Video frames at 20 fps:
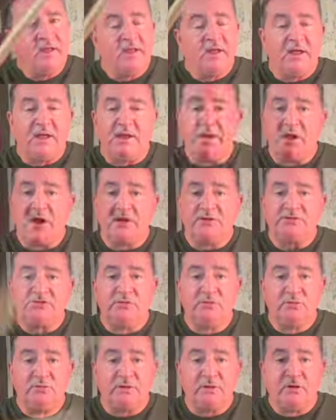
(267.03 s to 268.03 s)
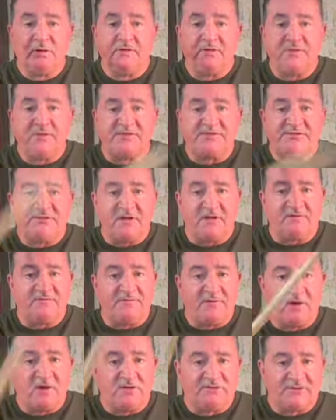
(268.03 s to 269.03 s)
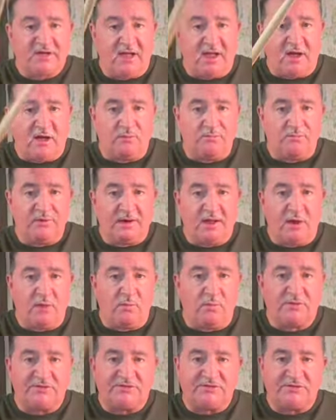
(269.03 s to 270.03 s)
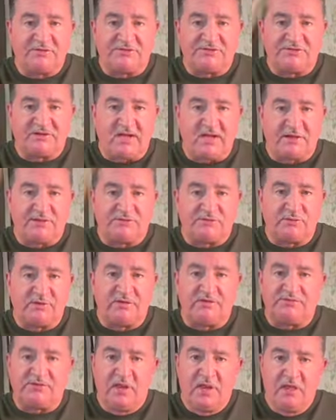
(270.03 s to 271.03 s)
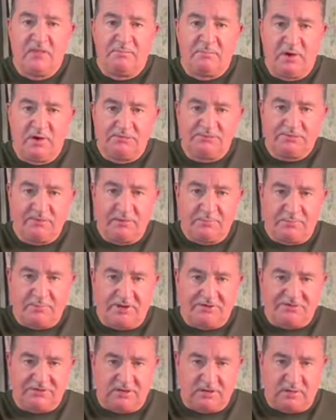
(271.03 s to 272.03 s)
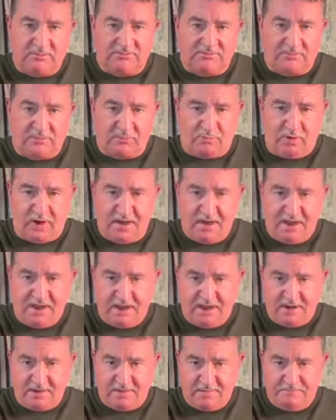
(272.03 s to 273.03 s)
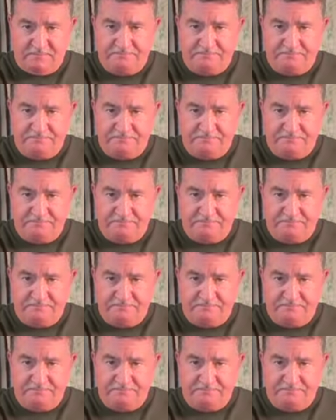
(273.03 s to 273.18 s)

and not too little that the stick falls out, but I want you just to kind of squeeze. Most of the pressure comes from right here,